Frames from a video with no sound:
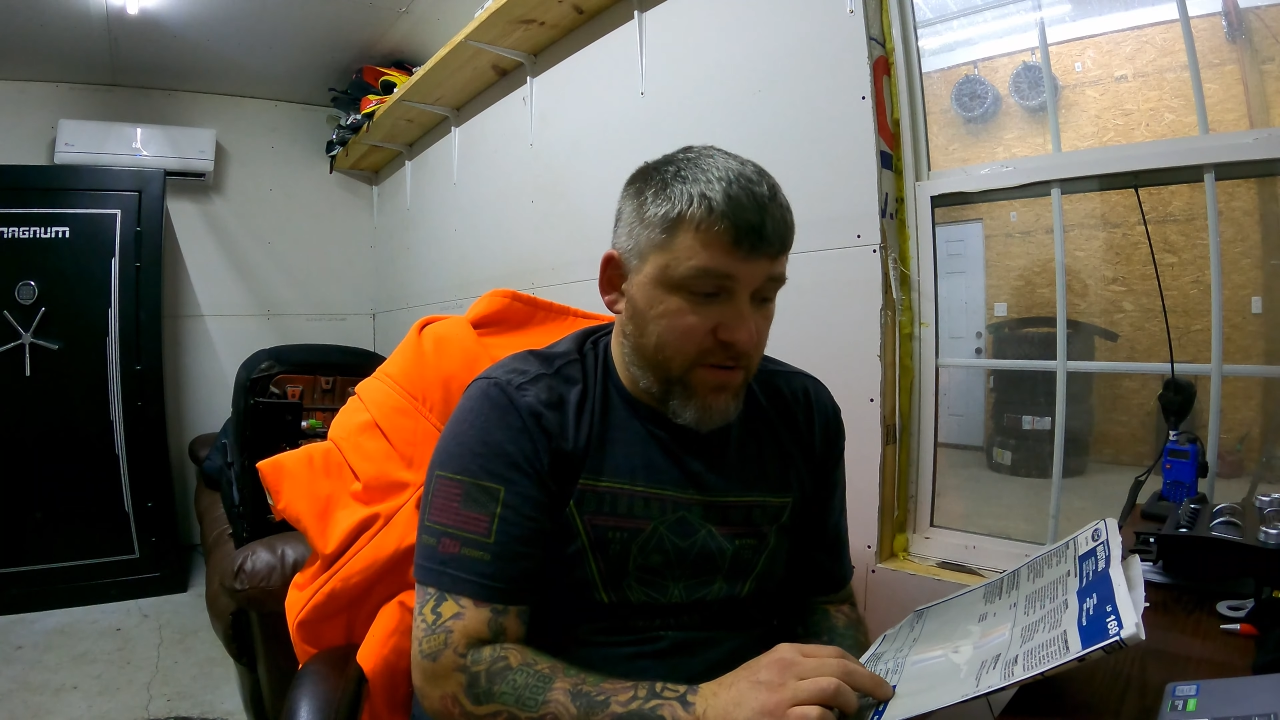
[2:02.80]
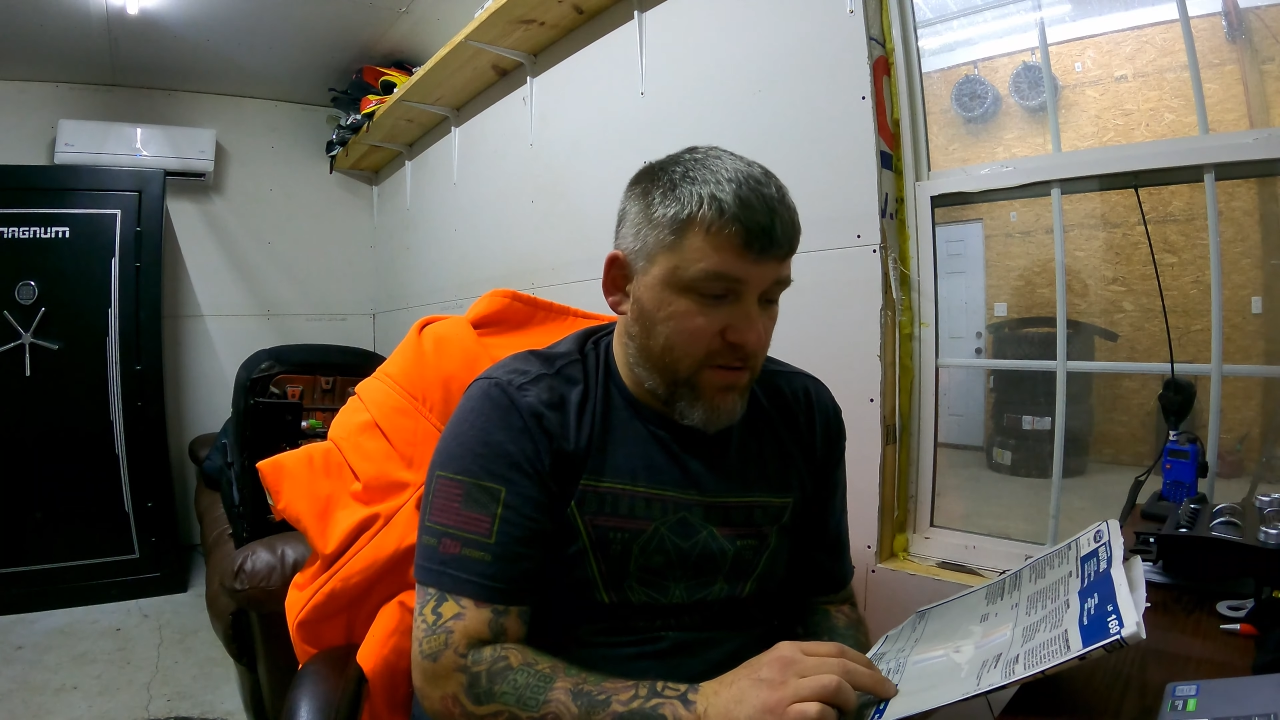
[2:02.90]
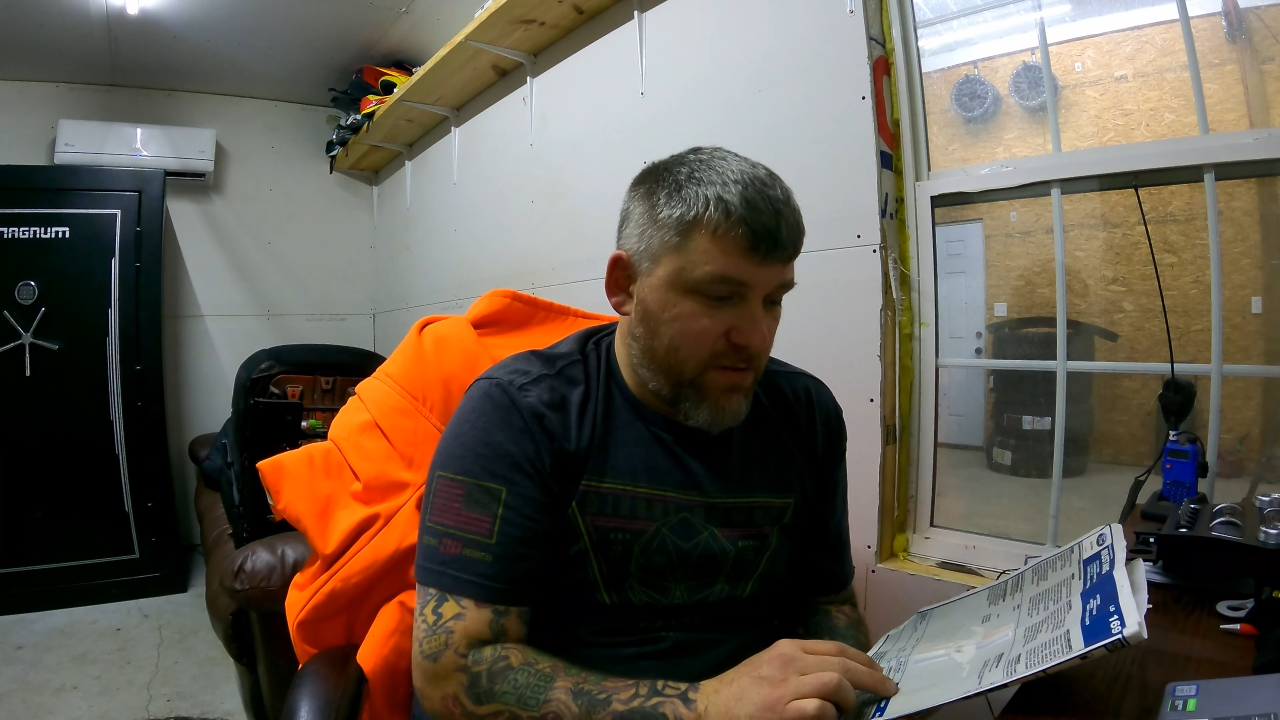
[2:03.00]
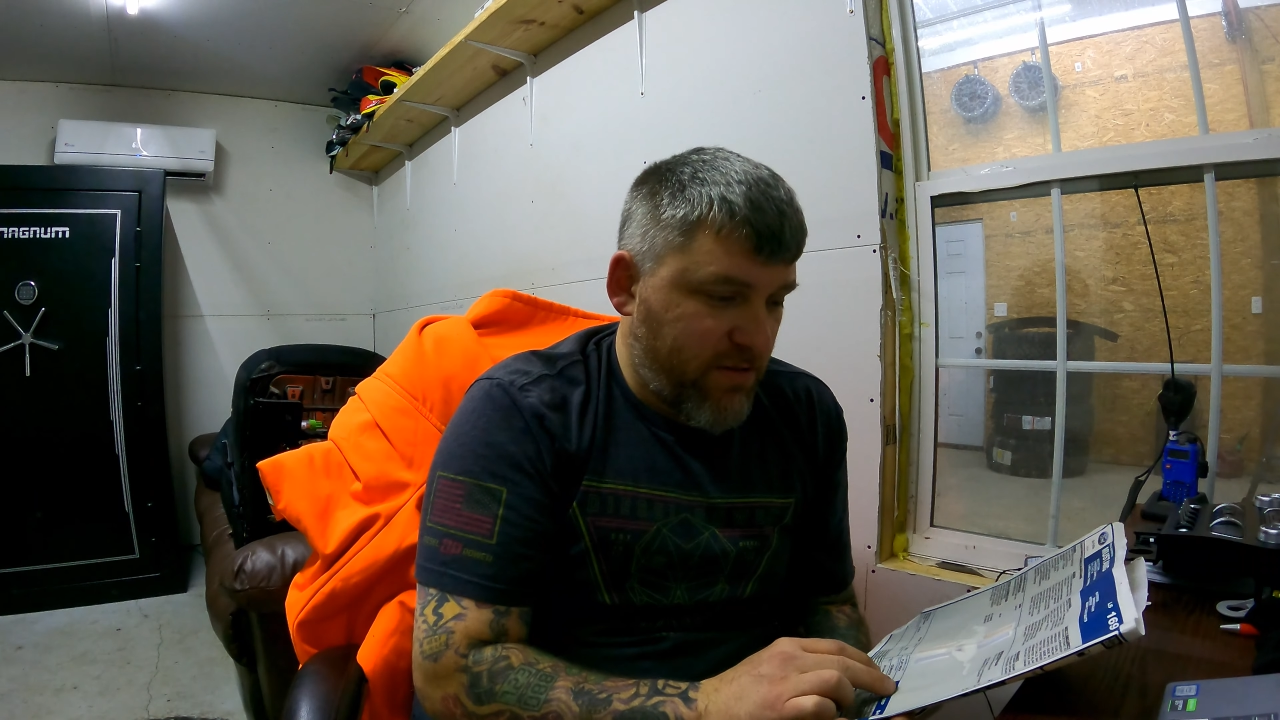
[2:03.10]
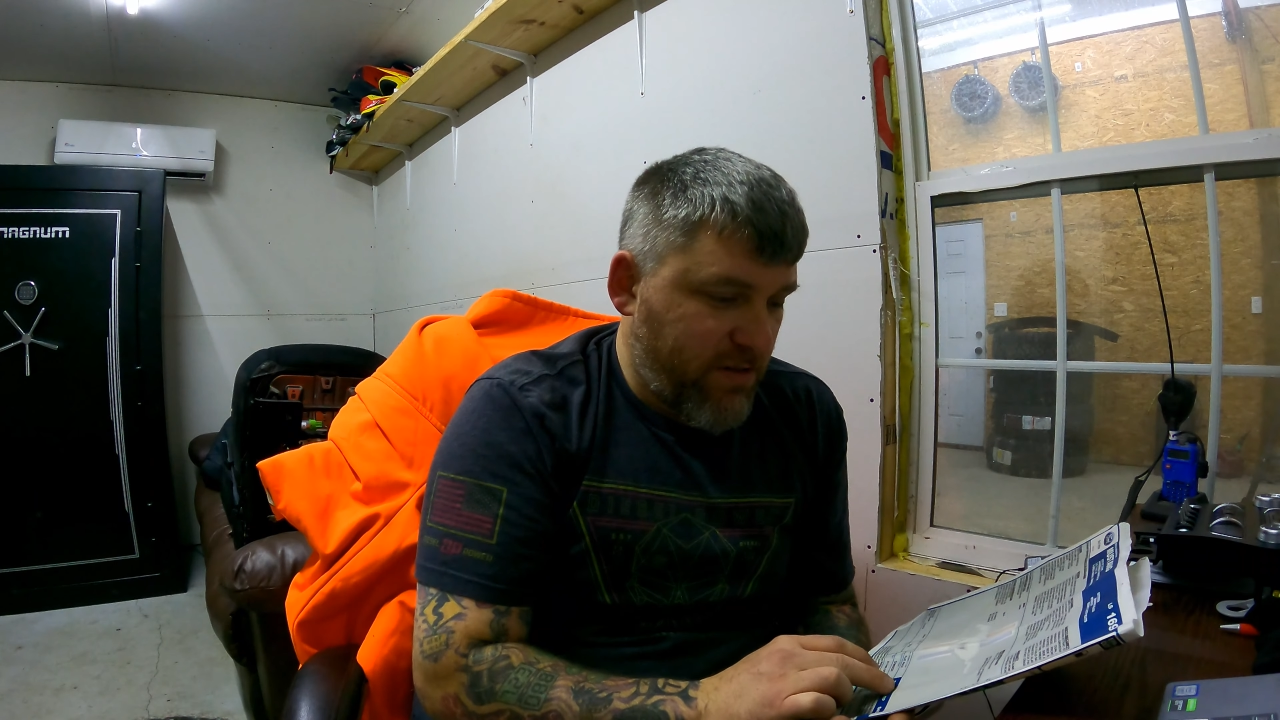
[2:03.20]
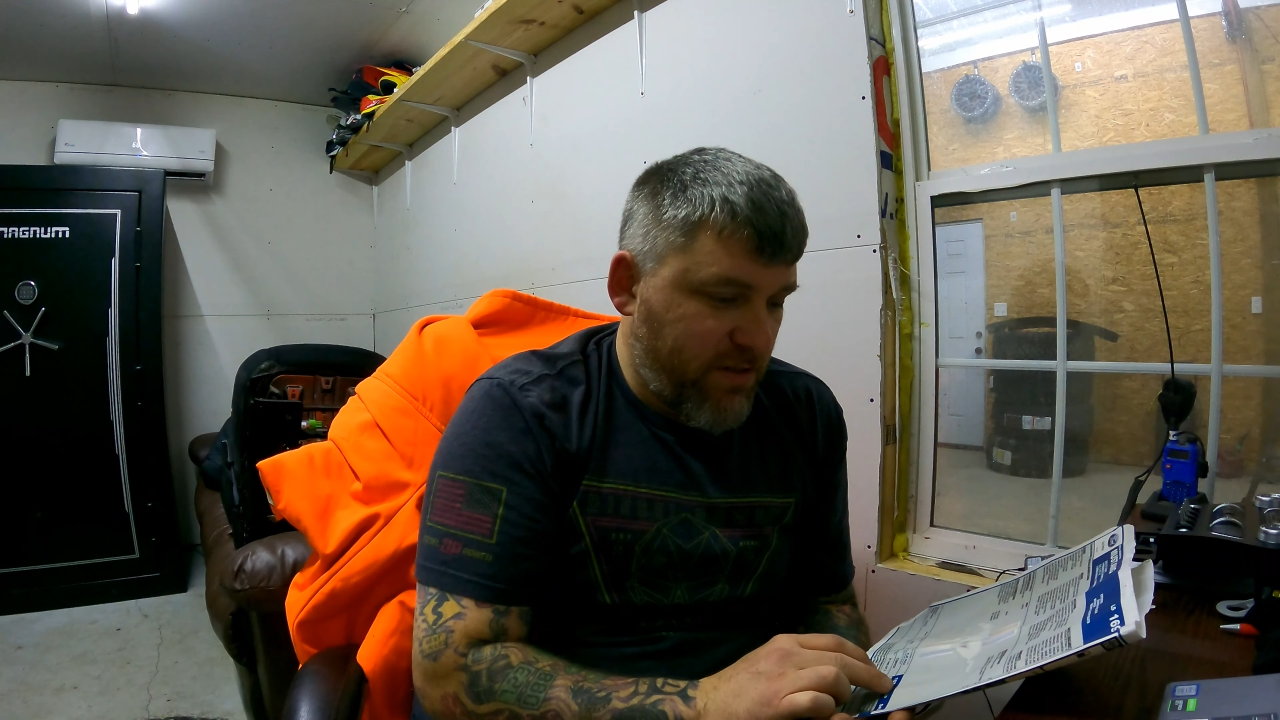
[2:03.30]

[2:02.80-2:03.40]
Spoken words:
it because of the